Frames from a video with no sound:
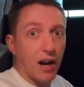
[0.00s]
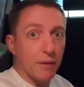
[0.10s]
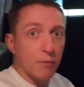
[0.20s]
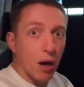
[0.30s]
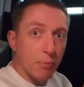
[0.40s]
I had
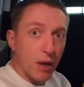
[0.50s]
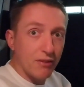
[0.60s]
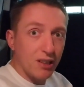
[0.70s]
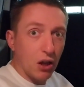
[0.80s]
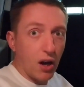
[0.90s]
a bit
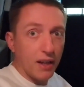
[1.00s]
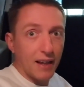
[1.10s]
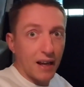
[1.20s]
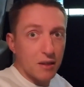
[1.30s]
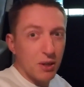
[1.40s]
of a line
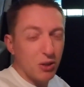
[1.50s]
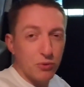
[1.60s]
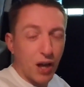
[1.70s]
down the middle.